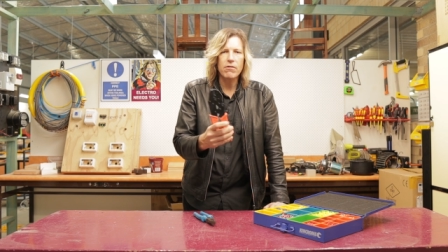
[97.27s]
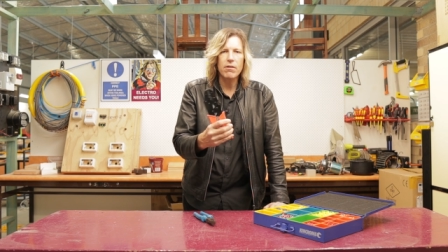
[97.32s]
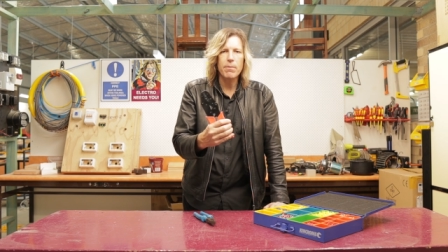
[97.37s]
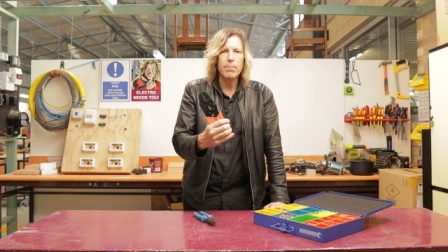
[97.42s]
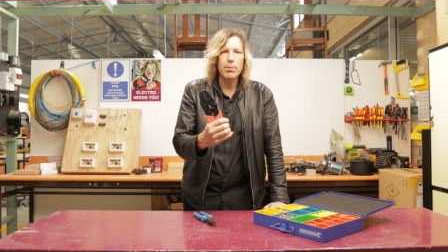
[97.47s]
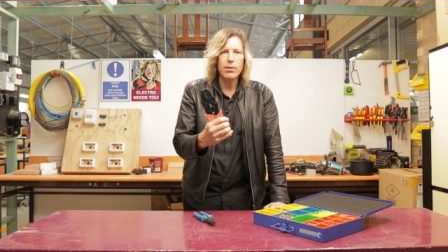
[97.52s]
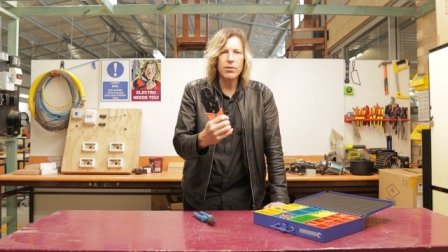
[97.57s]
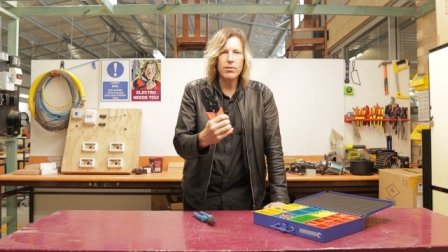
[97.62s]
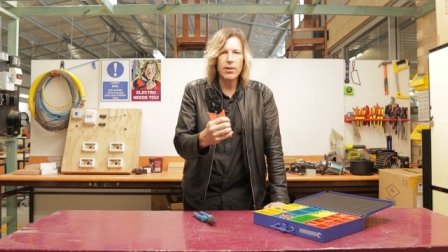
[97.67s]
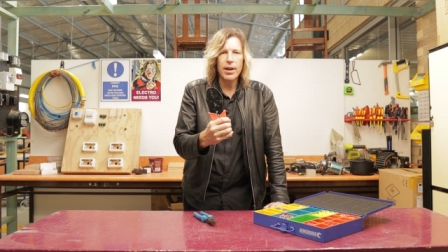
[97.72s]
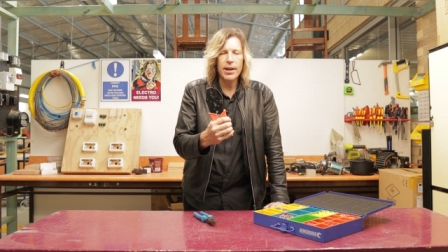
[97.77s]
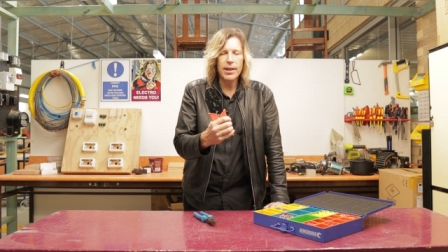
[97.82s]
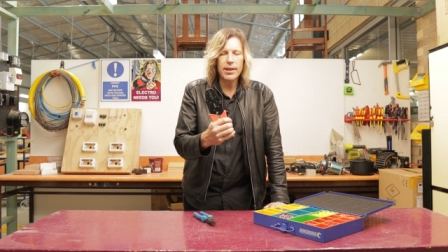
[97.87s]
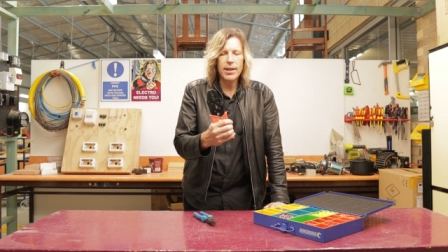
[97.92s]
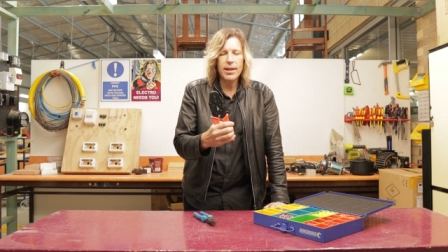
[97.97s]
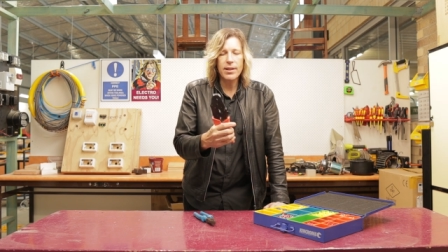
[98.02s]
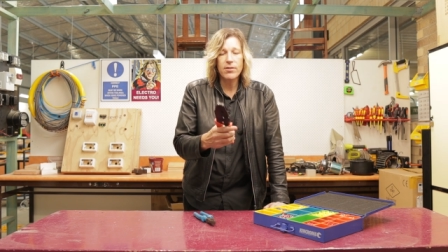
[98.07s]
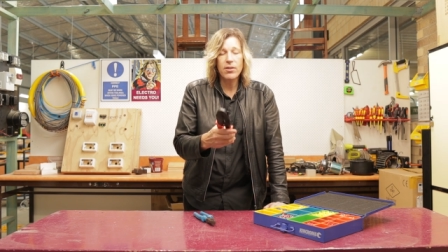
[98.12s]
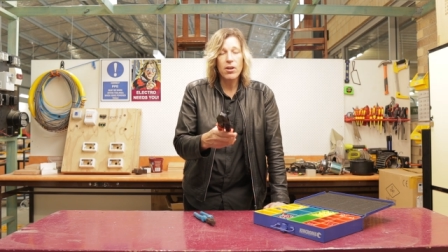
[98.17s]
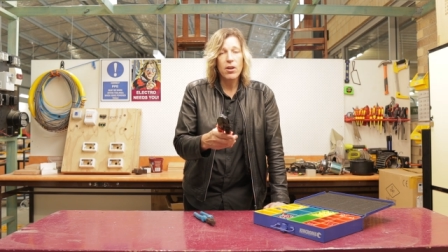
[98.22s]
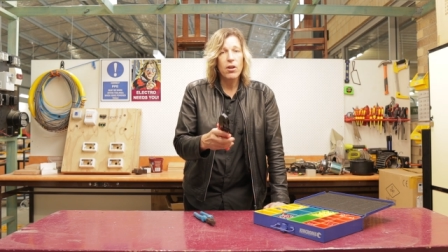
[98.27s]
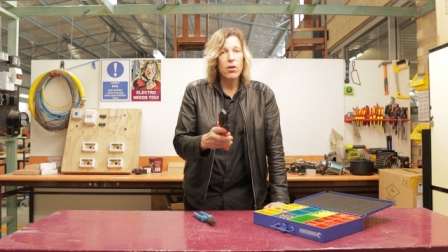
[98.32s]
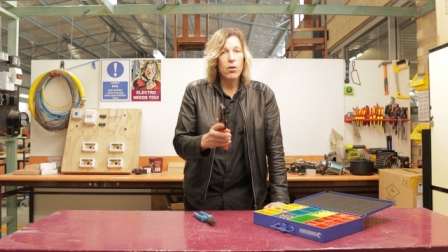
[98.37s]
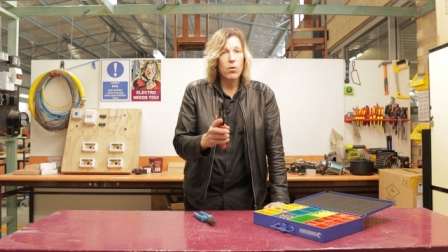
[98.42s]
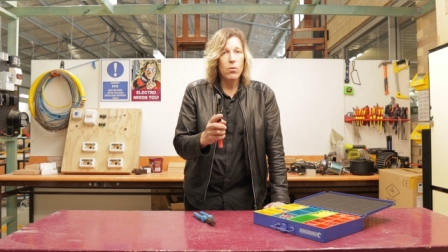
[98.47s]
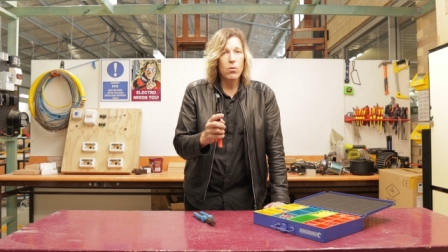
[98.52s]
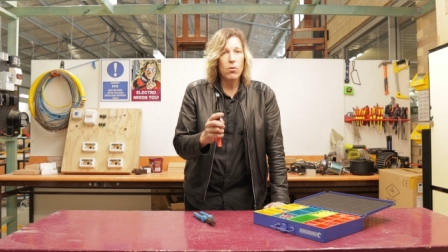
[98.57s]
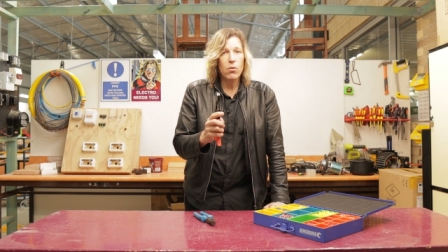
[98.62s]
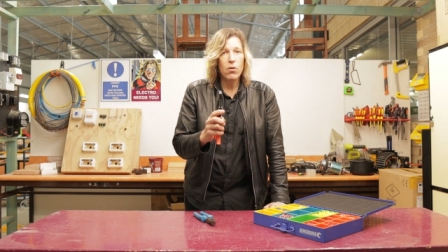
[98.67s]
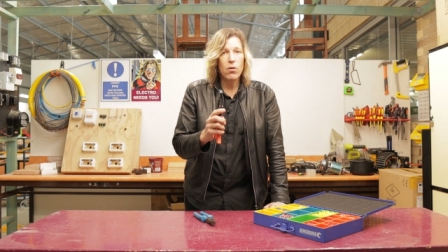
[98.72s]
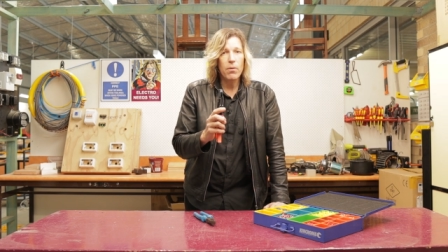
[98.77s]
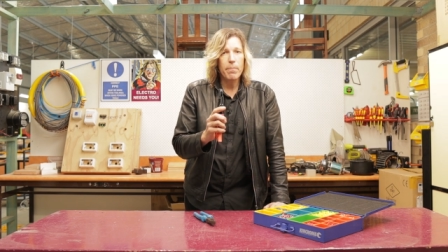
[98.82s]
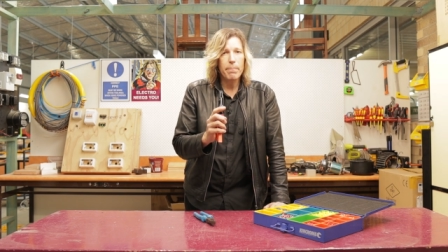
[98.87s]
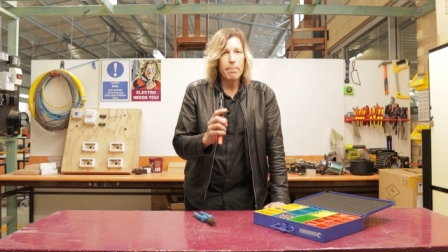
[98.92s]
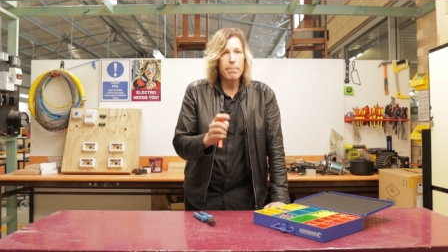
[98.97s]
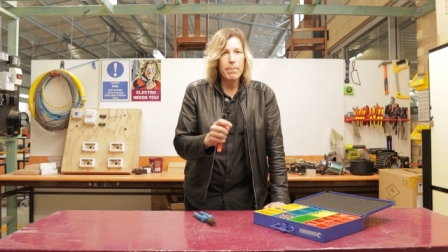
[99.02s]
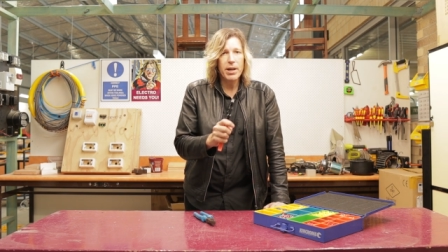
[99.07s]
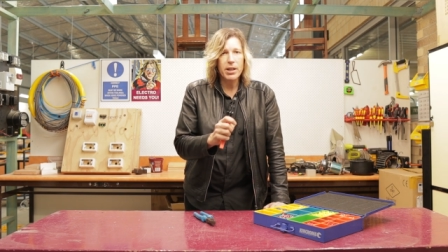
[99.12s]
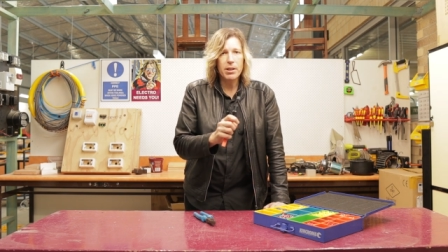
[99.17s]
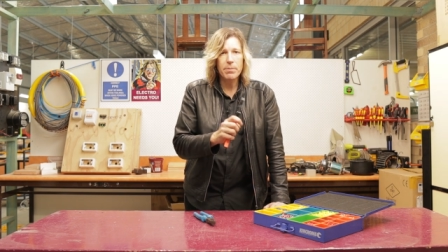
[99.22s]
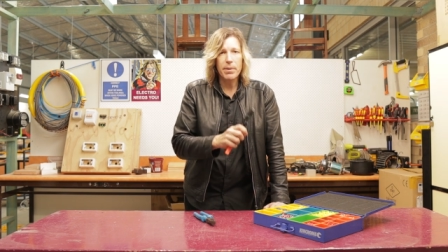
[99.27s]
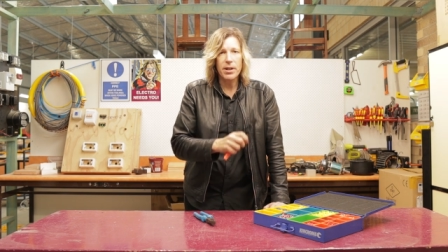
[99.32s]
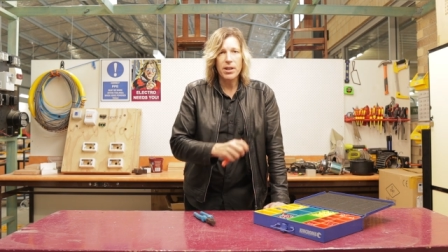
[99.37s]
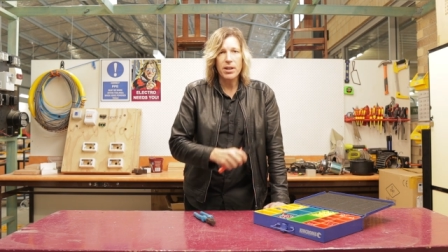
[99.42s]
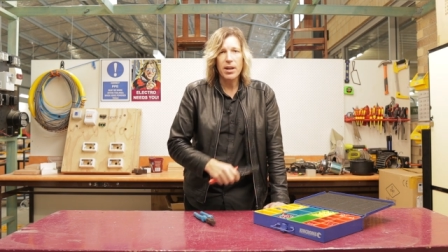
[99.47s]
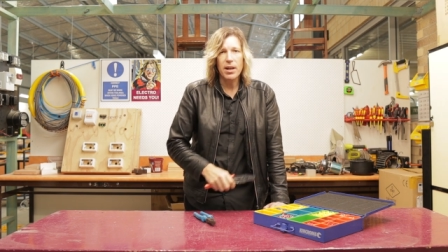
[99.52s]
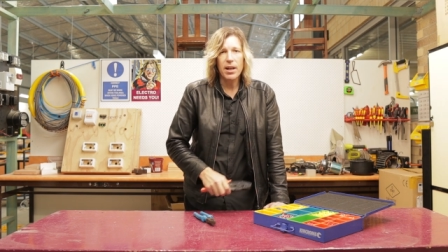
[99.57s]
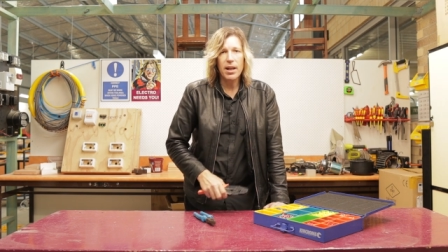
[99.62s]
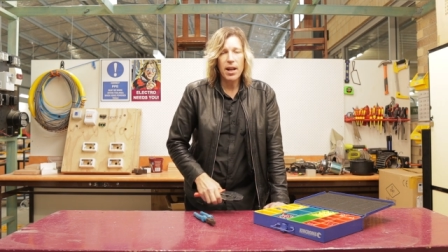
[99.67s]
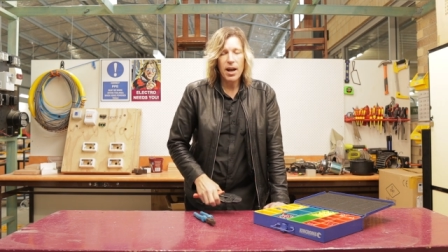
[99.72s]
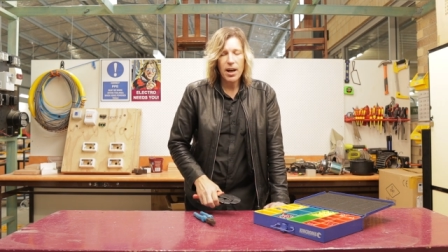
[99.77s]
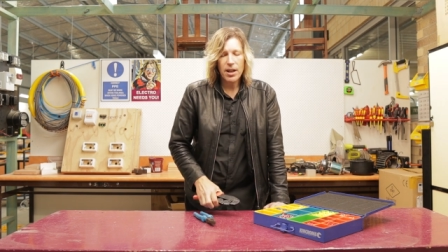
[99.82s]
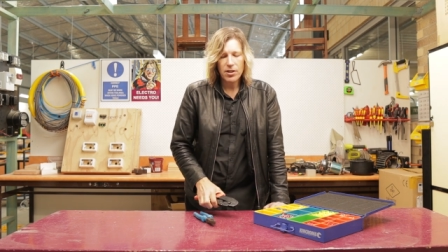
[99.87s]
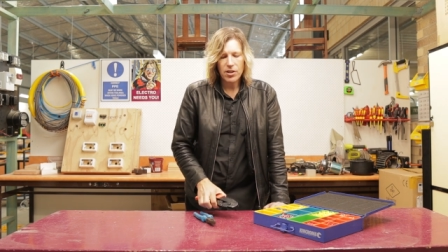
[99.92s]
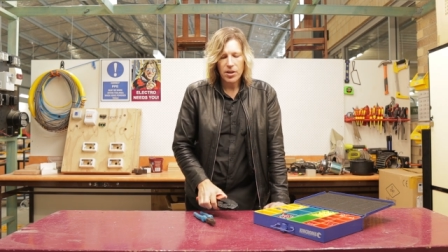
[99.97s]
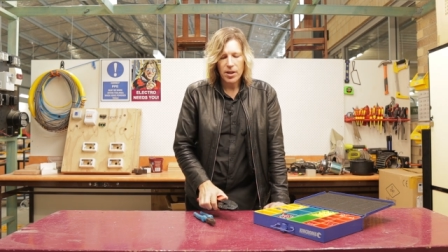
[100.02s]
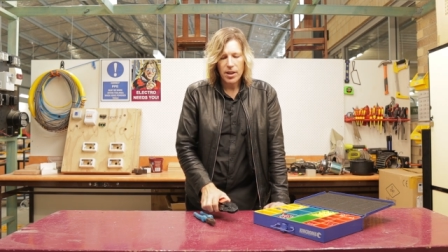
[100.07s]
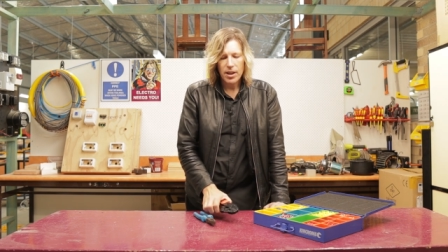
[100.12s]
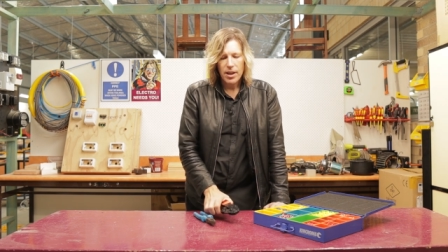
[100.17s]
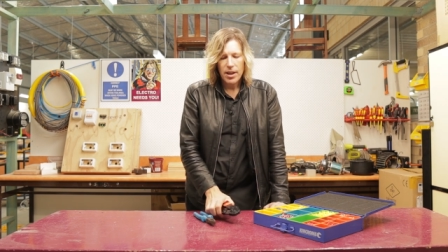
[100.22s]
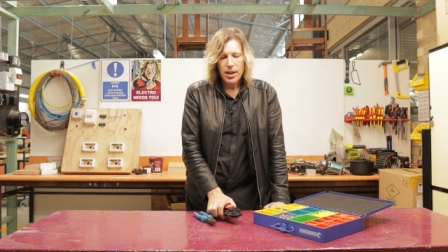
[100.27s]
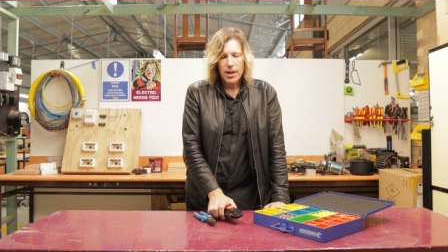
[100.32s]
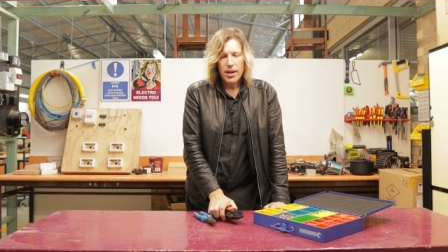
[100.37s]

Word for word: crimpers like this or much, much larger.